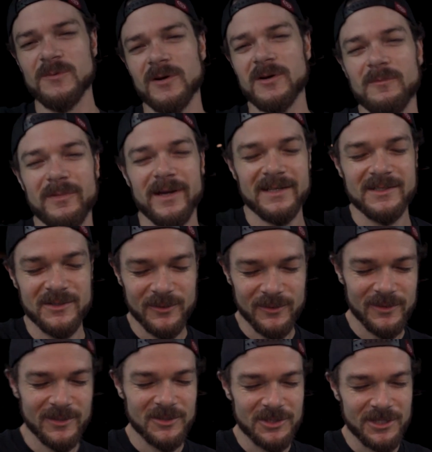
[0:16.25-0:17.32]
Welcome back to
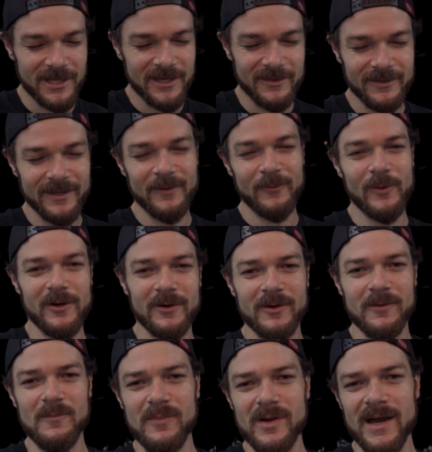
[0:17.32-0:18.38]
the channel and
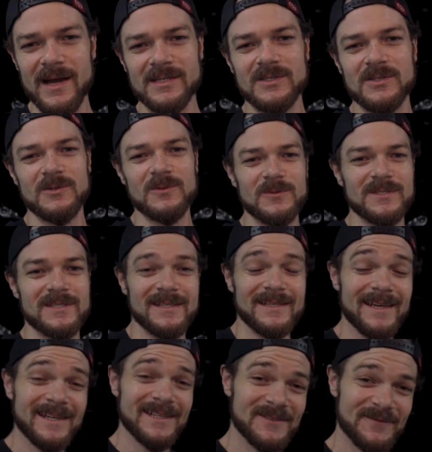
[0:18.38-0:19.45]
welcome back to
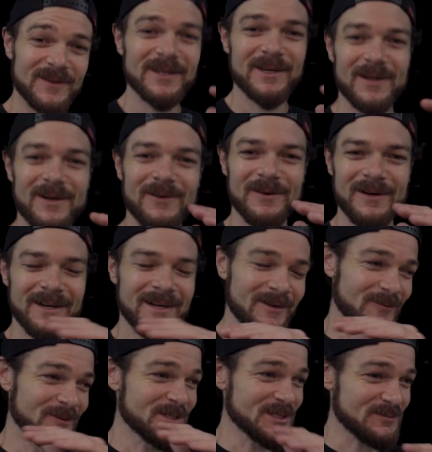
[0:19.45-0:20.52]
today's video,
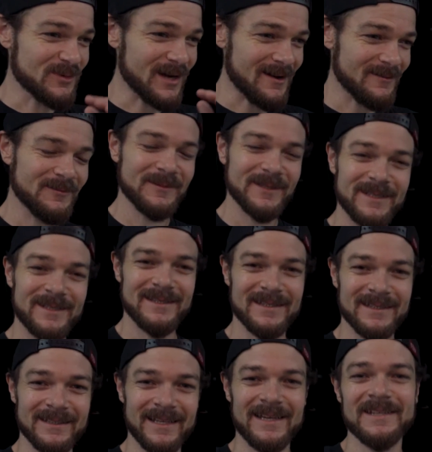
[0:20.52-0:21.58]
which is probably
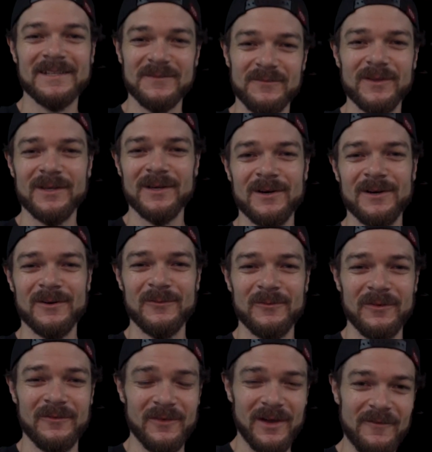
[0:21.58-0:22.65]
the latest video
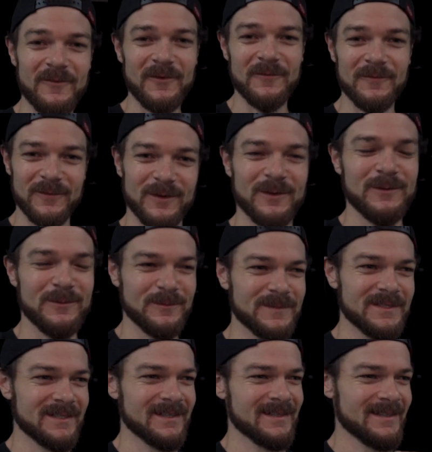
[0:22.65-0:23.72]
we've ever
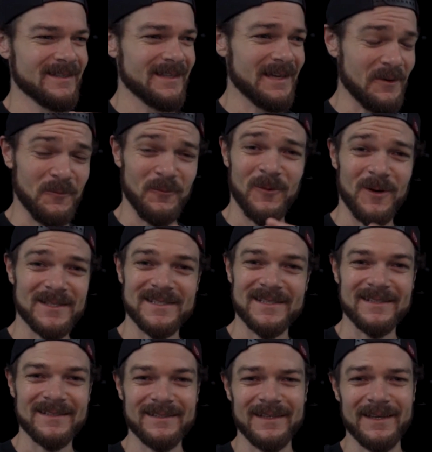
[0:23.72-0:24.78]
filmed that
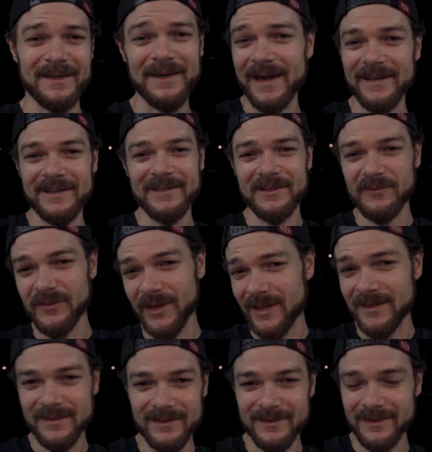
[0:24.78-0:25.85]
wasn't like at an
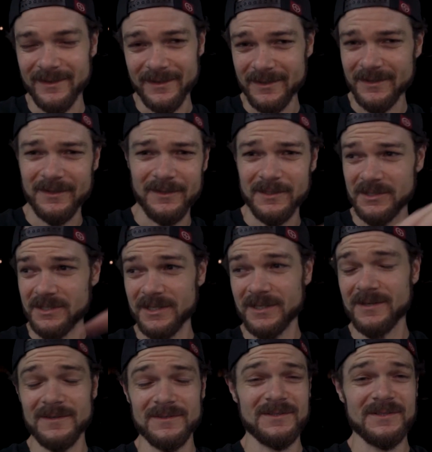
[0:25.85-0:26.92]
event like Clutch
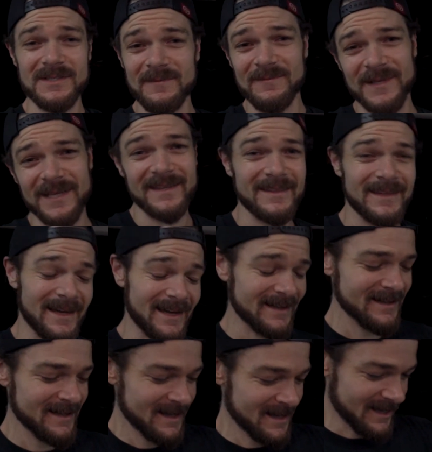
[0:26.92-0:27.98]
Kickers or something like that.
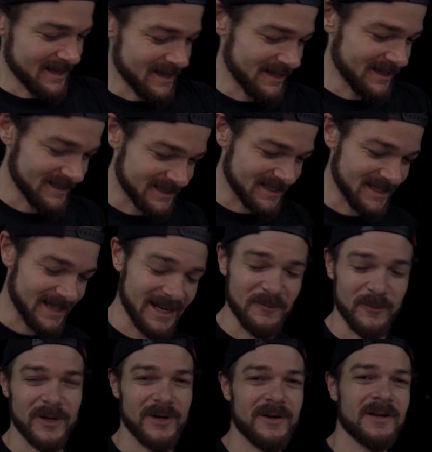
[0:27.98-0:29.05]
Uh,
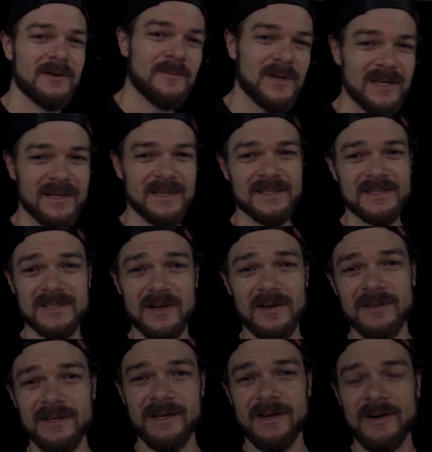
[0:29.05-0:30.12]
tonight we are going to be
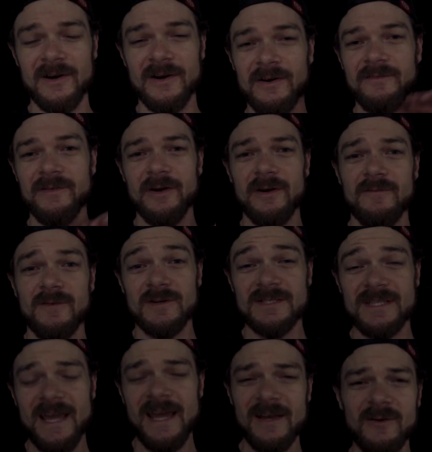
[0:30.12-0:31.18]
installing our very
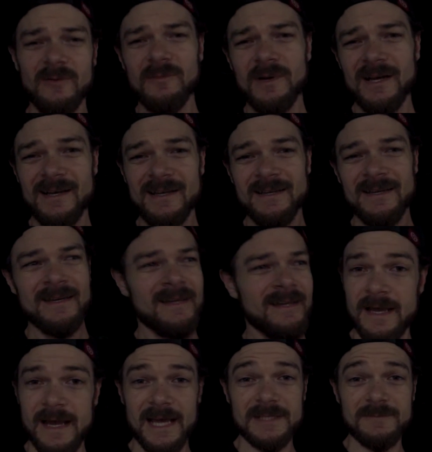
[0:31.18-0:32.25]
first angle mod.
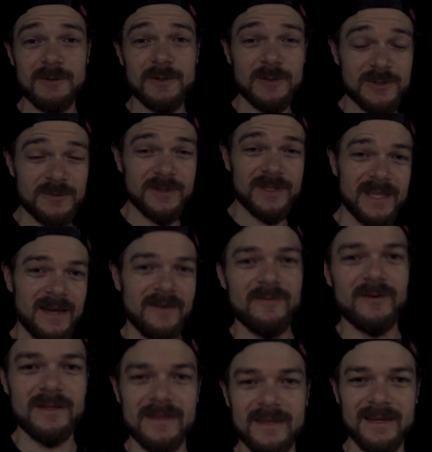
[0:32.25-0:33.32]
As per usual with
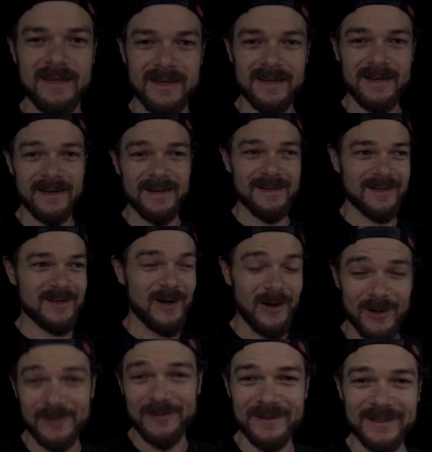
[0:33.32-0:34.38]
everything uh,
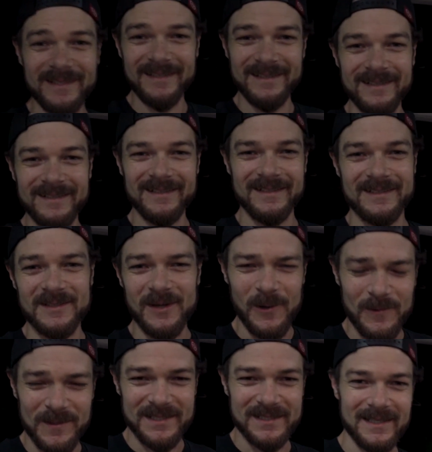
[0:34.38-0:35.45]
car related, it's
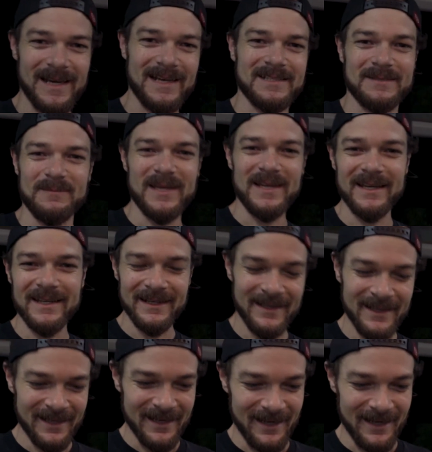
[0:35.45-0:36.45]
always last minute.